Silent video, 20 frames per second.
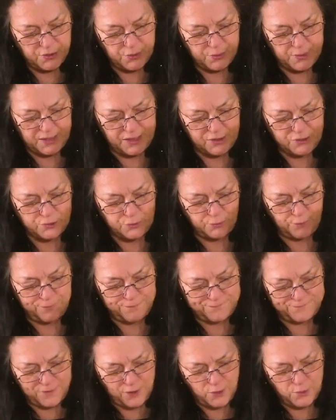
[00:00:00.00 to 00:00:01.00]
need to
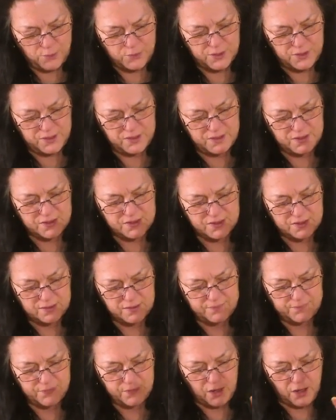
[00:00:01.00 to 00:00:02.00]
focus
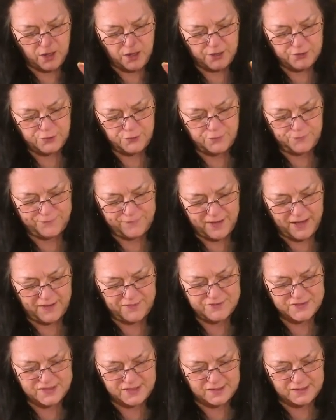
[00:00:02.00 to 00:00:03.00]
on your
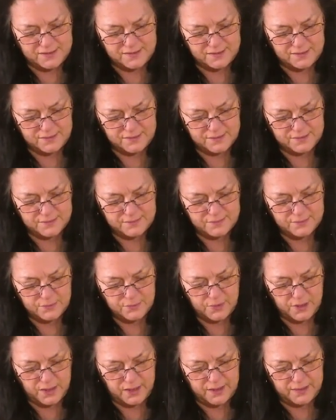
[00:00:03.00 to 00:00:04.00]
five senses.
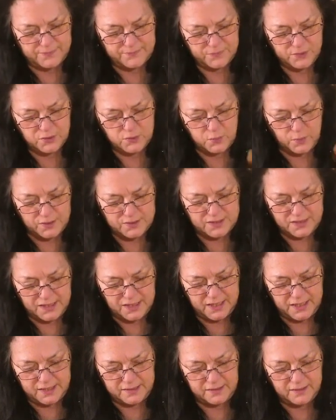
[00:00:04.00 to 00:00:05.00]
Okay, because once
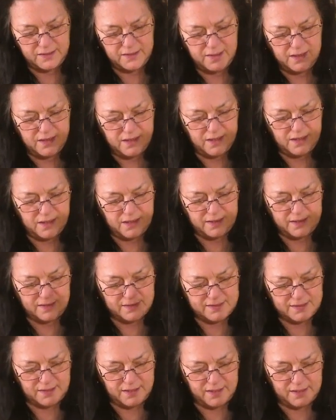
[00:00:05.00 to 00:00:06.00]
again, like I
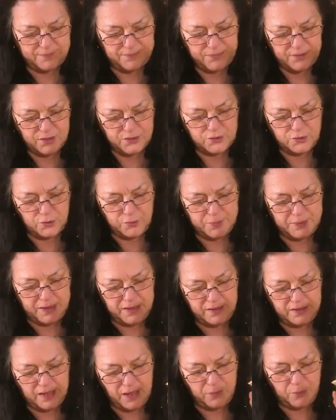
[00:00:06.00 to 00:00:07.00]
said, because you'll
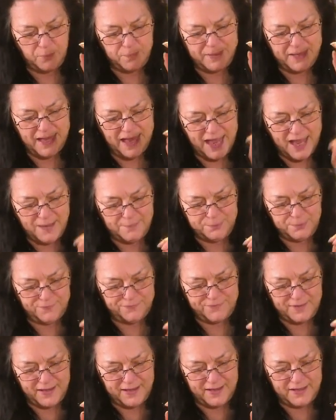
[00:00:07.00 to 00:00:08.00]
be, they will be
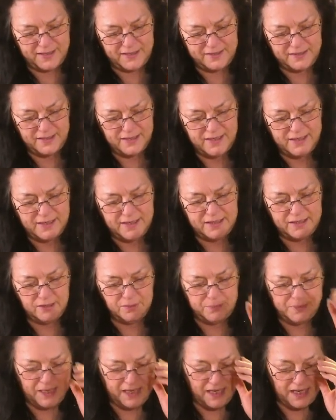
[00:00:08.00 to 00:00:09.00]
amplified.
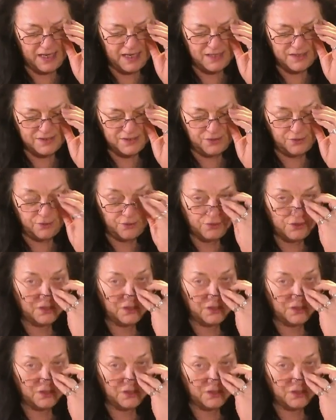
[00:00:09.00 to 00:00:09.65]
It'll be easier